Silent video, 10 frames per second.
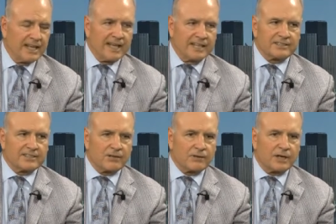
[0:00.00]
And
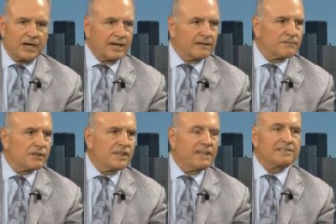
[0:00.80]
so uh,
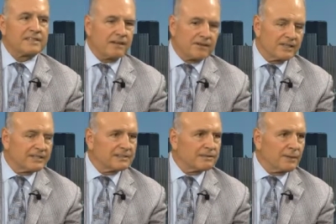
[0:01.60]
these
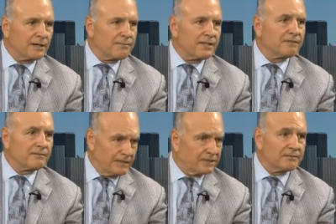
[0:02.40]
areas might be
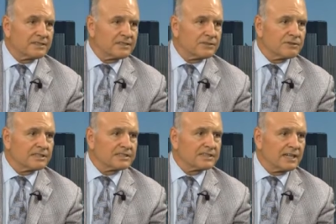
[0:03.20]
of interest to
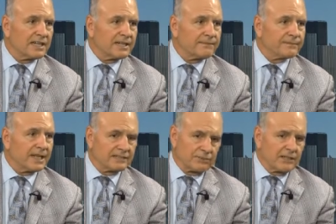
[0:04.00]
us um,
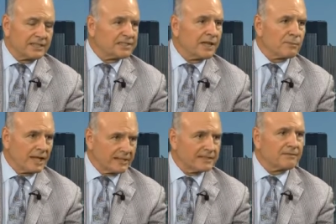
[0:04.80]
as it relates to
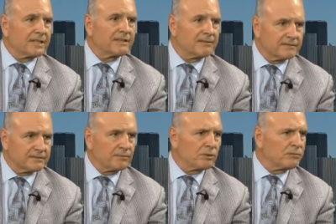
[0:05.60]
M&A activity.
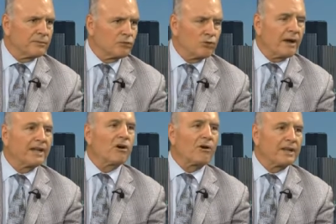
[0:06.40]
Someone who
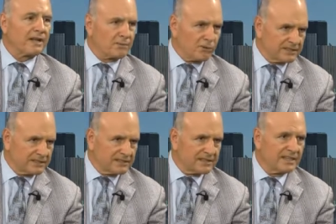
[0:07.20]
might already have a
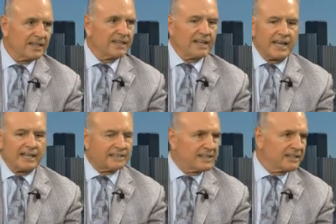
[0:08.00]
presence
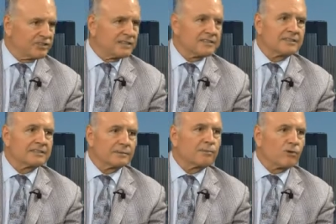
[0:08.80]
and is tangential
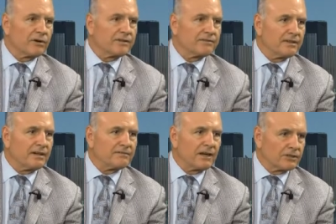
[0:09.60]
in support of,
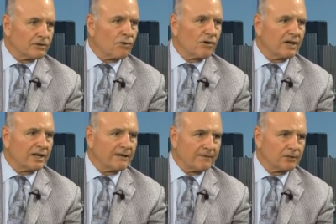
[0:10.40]
of our core
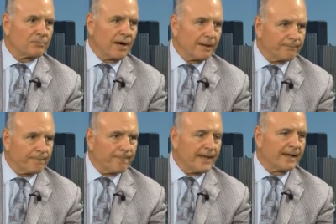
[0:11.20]
uh, value prop.
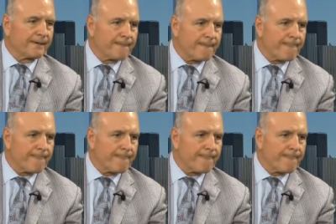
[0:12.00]
So it yeah. sounds like it's